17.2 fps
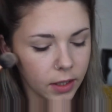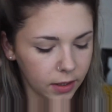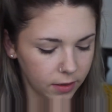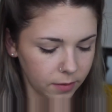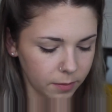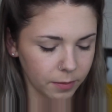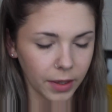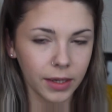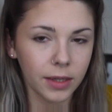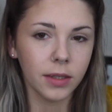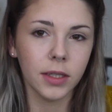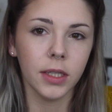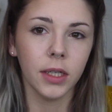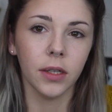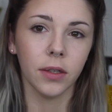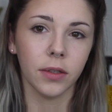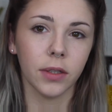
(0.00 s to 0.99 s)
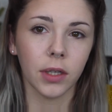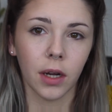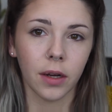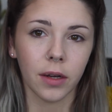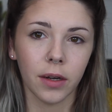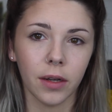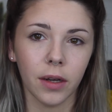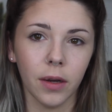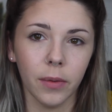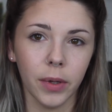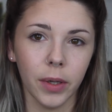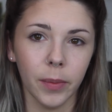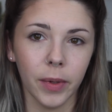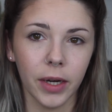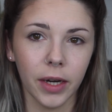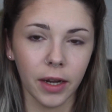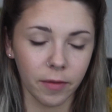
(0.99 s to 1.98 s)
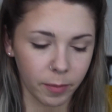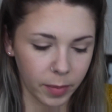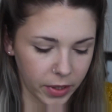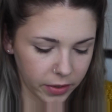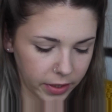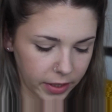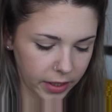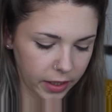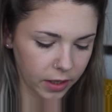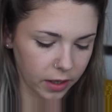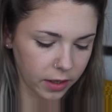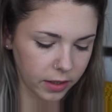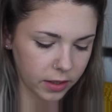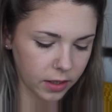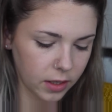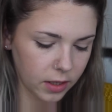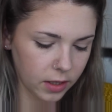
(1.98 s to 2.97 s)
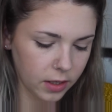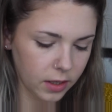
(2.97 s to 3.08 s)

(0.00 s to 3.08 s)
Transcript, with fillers: like my concealer's not gonna go anywhere, I have barely any on.